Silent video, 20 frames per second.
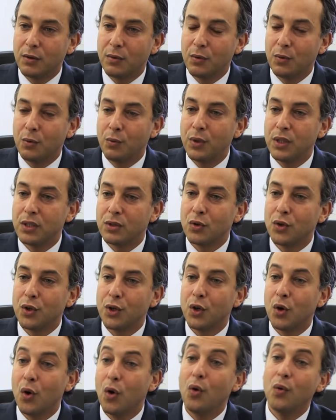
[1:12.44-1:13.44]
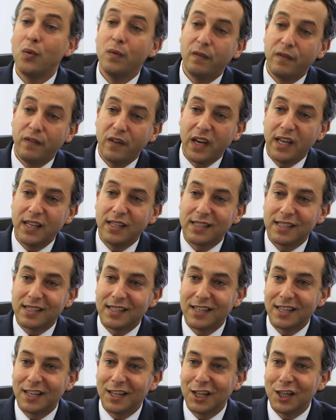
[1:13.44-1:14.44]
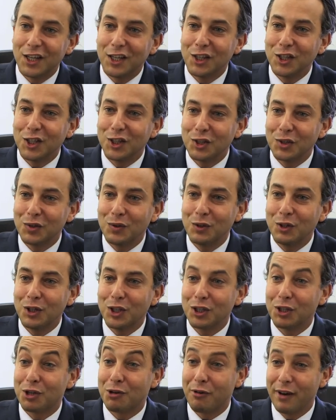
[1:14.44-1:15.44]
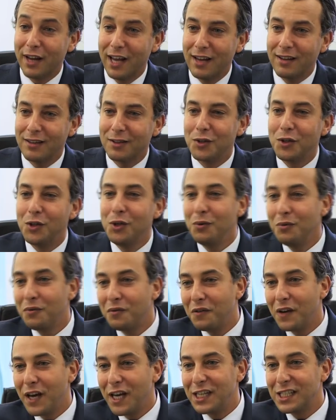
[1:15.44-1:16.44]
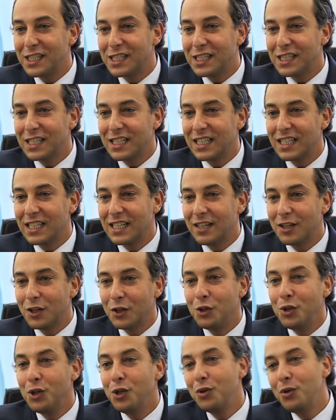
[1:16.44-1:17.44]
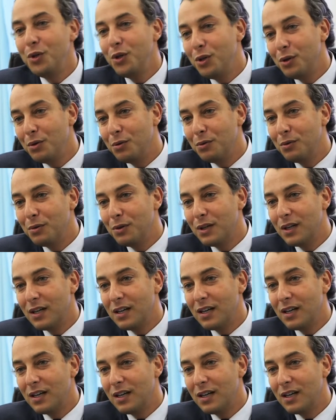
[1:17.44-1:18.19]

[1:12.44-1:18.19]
Restore your own face, not, not create a new face, a new you.